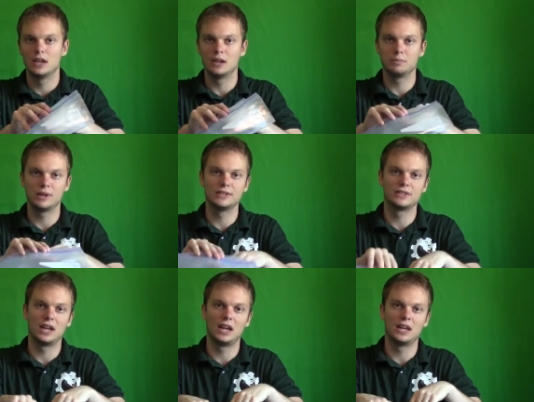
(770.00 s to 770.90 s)
in a
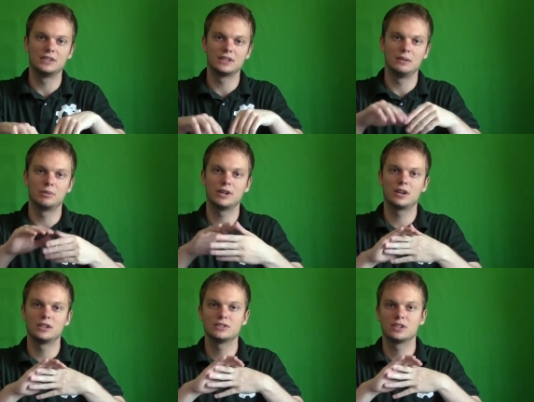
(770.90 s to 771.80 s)
place that has a pretty
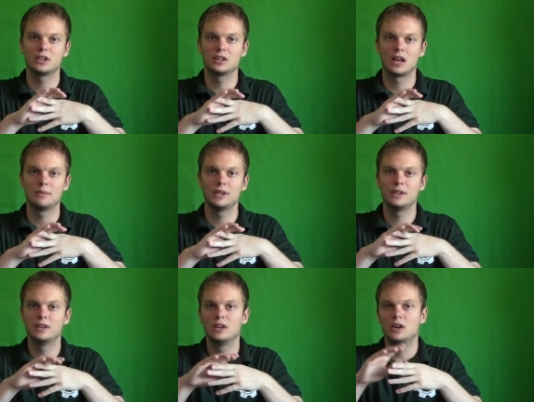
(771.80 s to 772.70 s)
constant
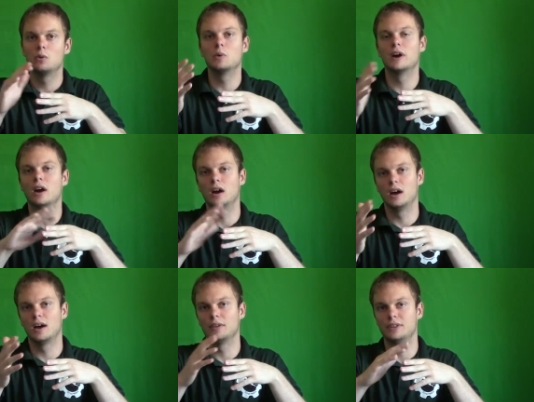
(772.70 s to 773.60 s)
climate where
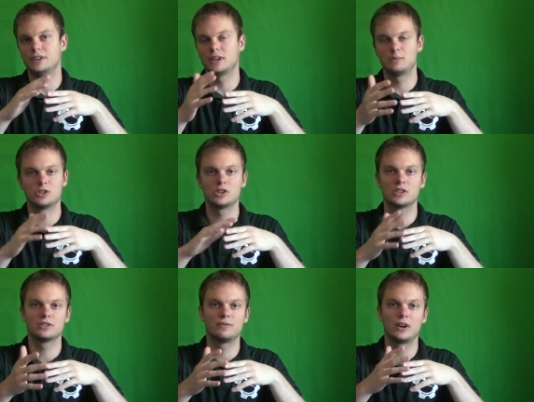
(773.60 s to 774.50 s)
uh, the temperature
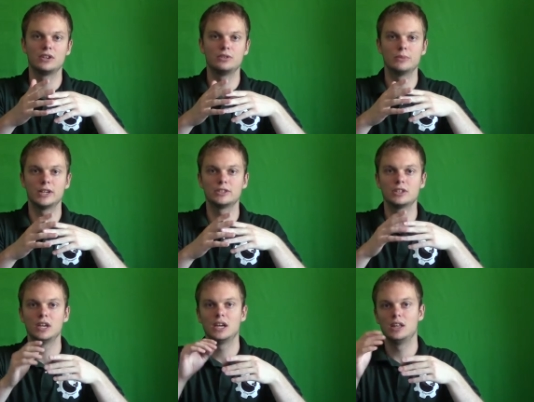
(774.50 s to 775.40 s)
doesn't vary too
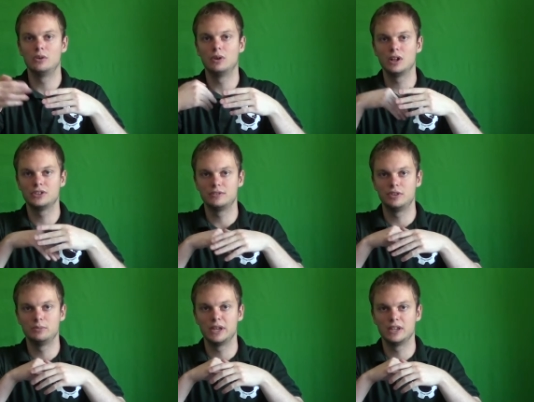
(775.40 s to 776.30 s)
much and the relative
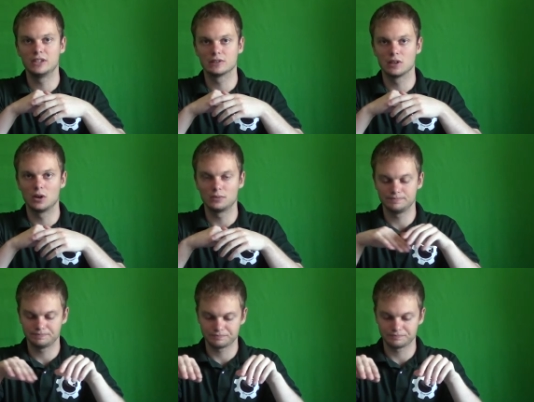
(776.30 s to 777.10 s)
humidity is low.